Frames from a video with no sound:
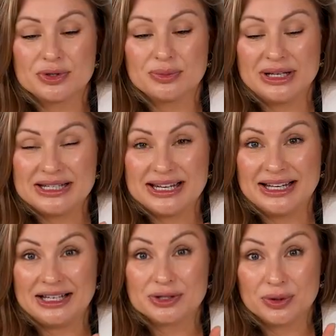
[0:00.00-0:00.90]
to
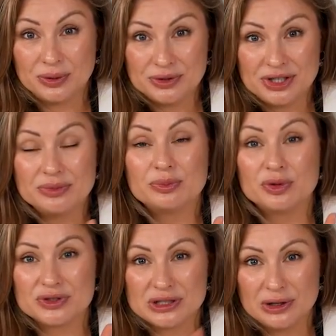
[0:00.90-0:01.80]
maintain it colder,
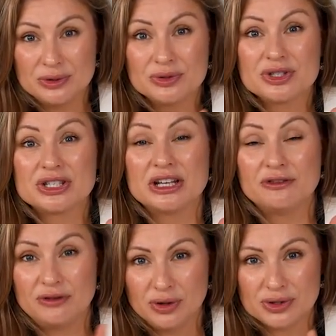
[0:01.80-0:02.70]
move slow, stay
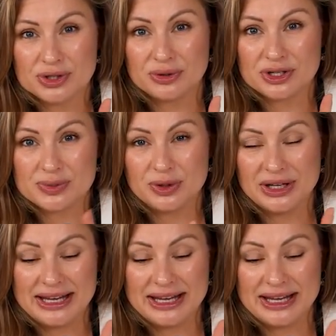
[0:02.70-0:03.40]
focused on the smaller